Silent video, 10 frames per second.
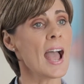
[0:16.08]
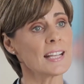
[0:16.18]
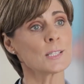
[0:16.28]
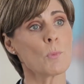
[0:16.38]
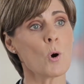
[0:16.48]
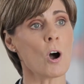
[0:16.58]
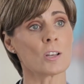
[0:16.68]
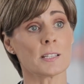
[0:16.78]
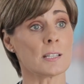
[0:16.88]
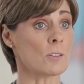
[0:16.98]
As more
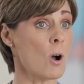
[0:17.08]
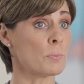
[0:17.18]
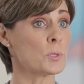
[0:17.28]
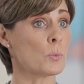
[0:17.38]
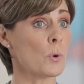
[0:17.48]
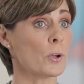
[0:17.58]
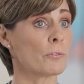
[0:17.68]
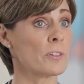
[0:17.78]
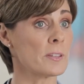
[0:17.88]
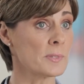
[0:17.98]
Aussies opt to
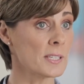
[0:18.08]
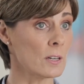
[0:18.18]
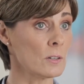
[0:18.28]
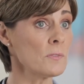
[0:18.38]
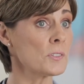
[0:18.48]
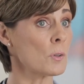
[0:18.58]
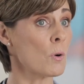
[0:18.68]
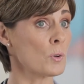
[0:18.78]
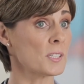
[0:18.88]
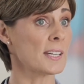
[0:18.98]
work for themselves
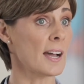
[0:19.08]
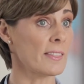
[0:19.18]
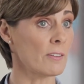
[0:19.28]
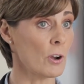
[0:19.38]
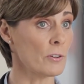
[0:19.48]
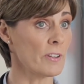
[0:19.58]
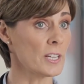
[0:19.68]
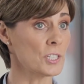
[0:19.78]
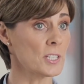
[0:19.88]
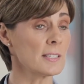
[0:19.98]
or start their own
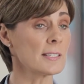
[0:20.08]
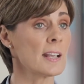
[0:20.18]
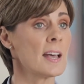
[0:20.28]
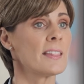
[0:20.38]
ventures,